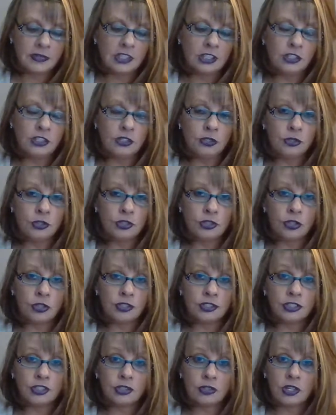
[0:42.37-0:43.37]
use your
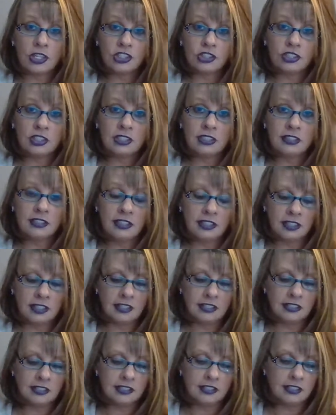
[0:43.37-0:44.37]
discretion,
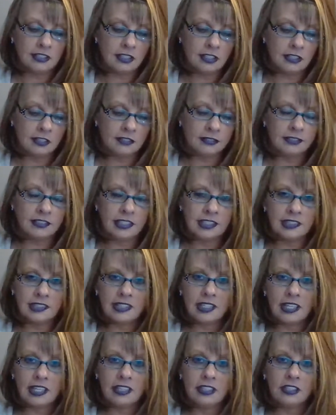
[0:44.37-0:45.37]
as you know, they
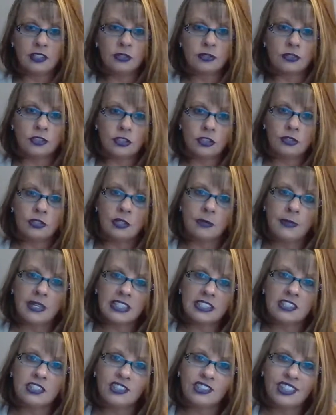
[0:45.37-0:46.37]
say, don't shoot the
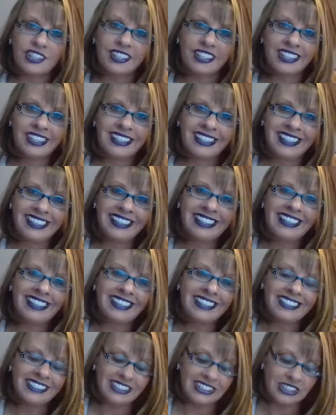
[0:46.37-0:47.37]
messenger.
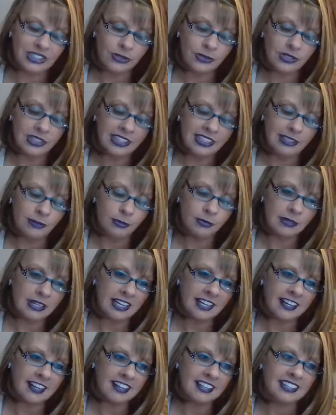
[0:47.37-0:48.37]
So,
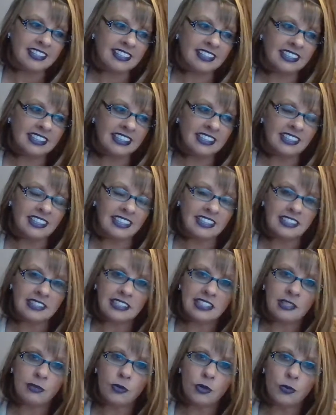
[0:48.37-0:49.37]
Libra, let's
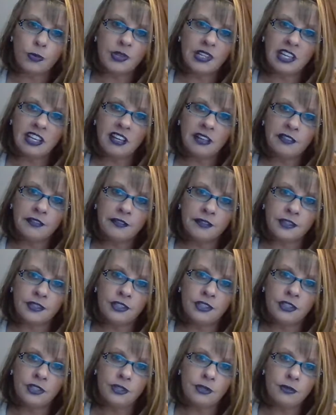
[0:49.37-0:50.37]
see what we got for
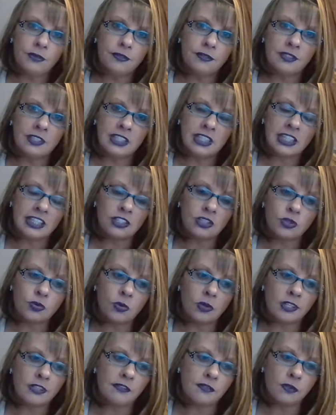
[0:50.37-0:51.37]
you for the next
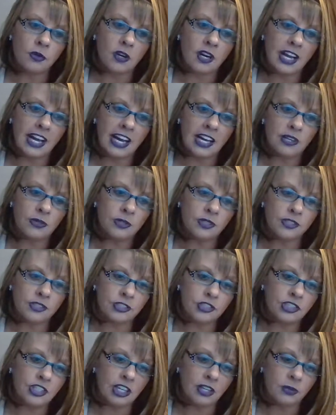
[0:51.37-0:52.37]
24 hours,
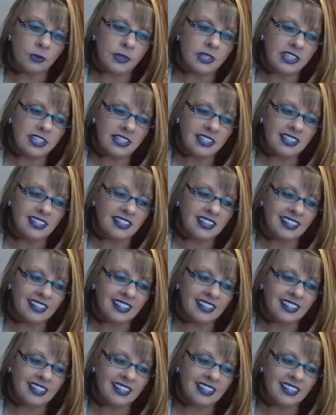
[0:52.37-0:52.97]
shall we?